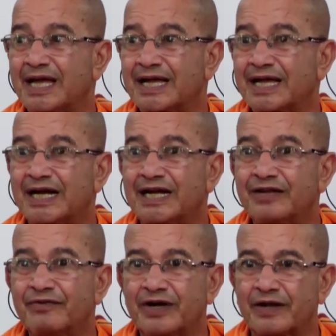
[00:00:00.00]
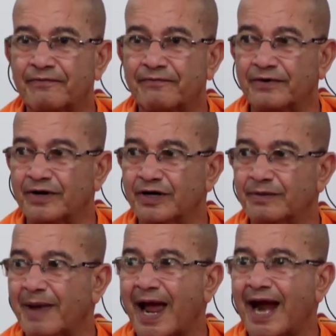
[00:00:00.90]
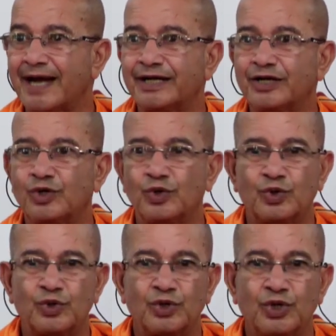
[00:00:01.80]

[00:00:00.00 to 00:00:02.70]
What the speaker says: cultivate a firm attitude